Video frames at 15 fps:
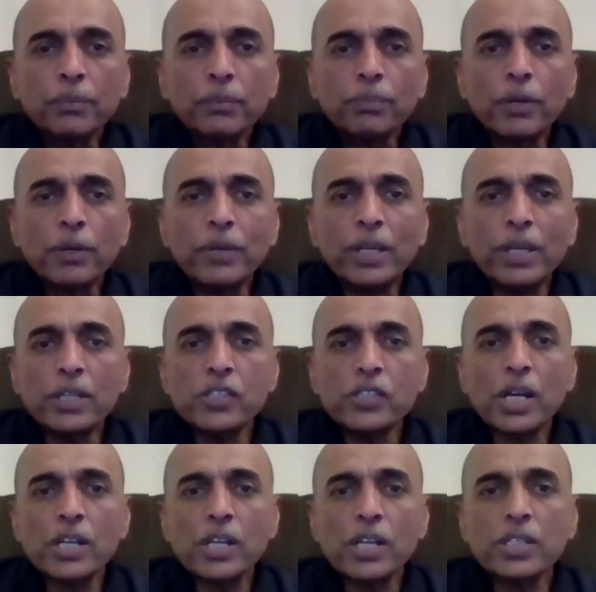Praveen is
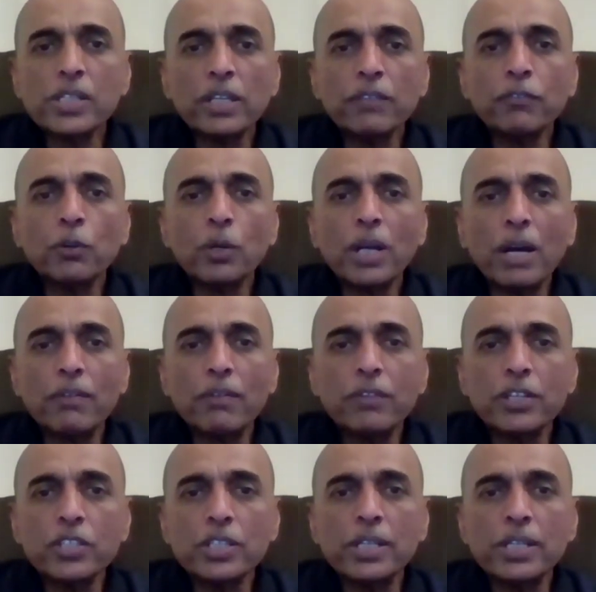asking, if your average
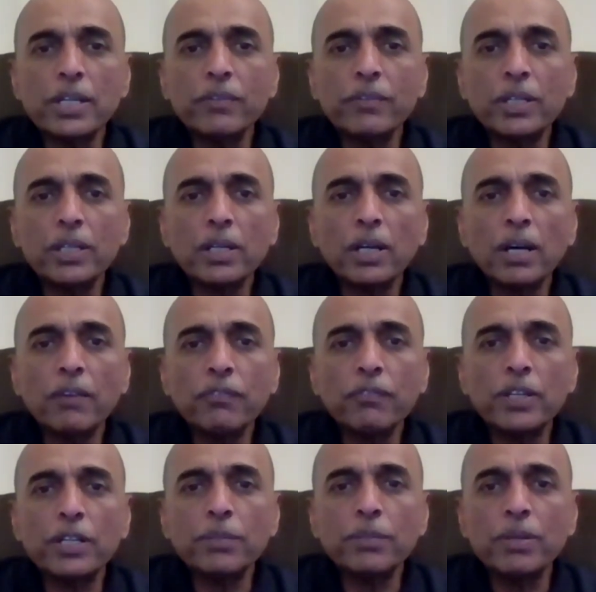is 11.5, will
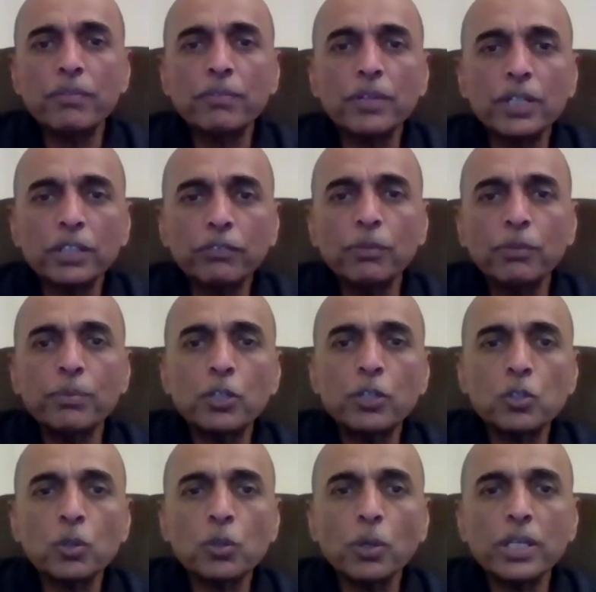it be worth for me to
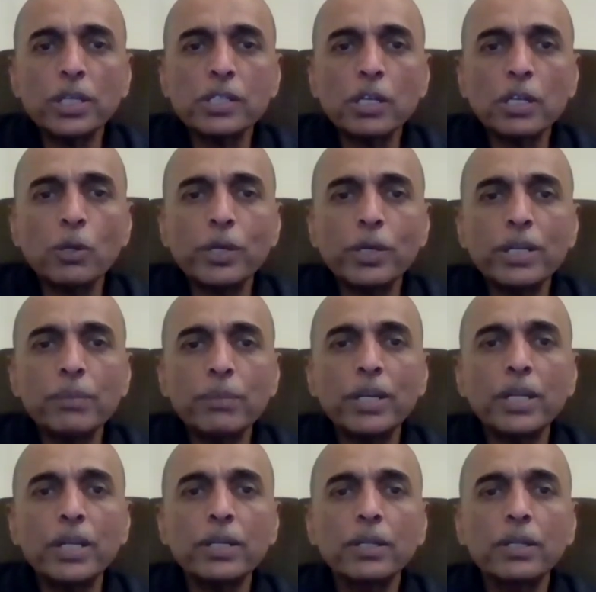join, as I already
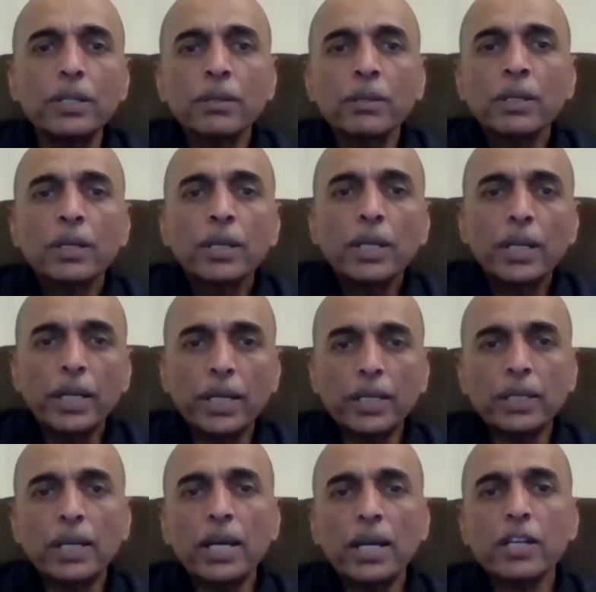made 8
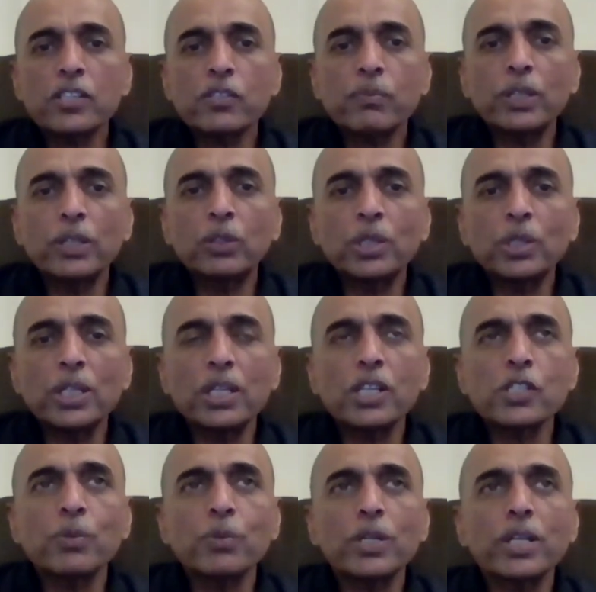lakhs with 3
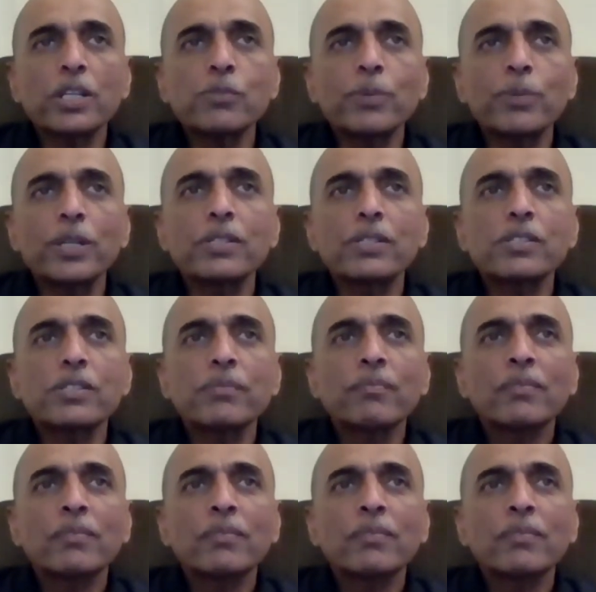years work experience?